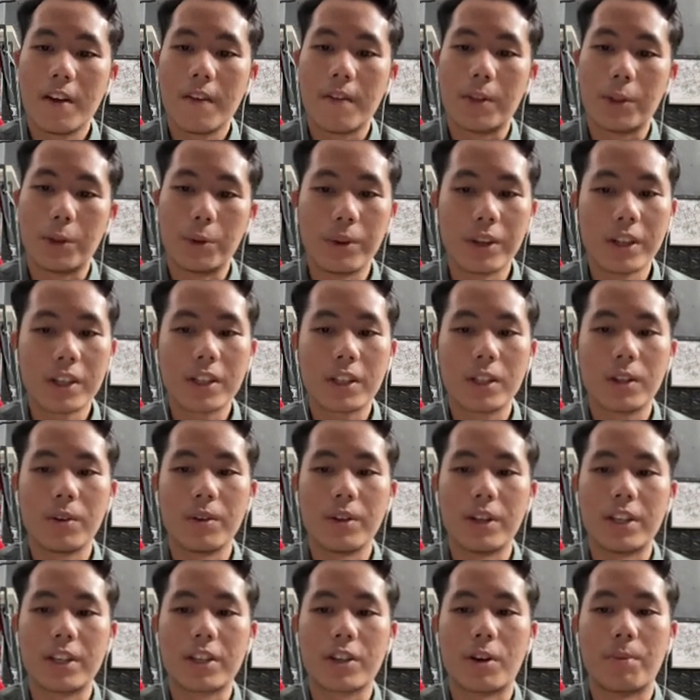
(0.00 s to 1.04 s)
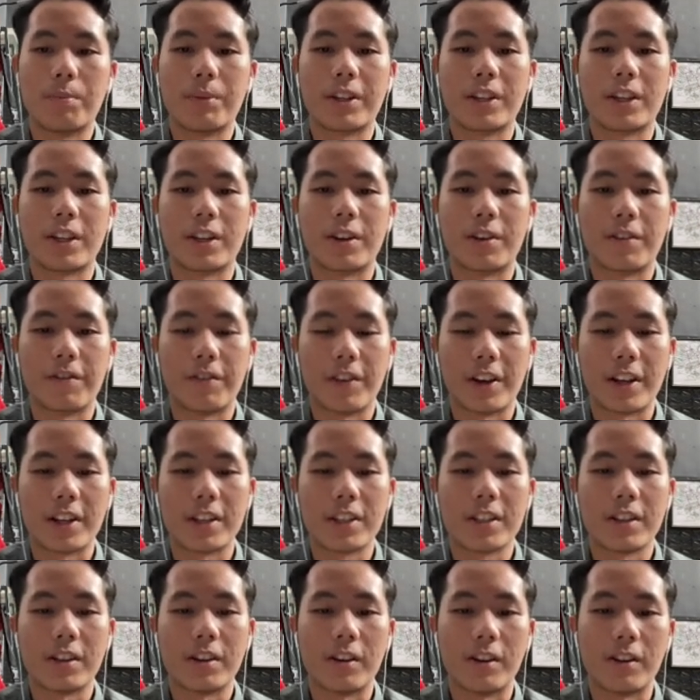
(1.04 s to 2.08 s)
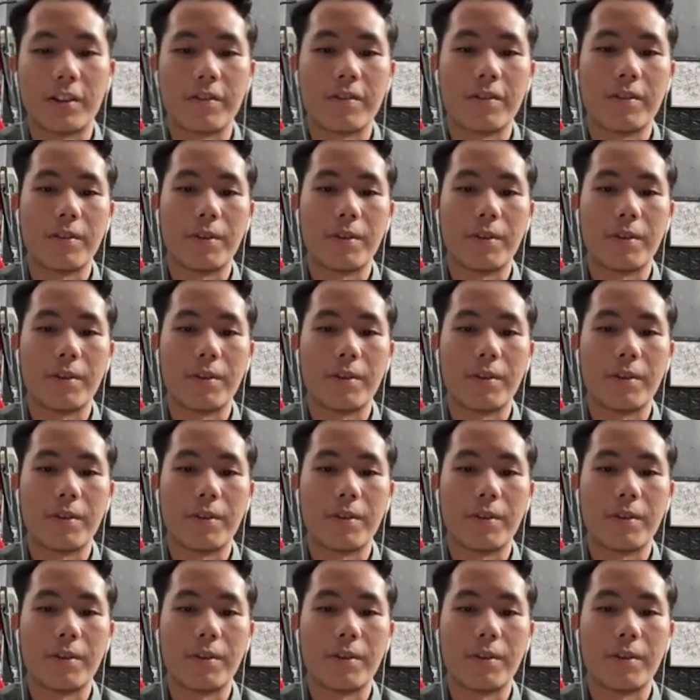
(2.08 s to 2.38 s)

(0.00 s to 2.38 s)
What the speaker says: doing so is committing the offence of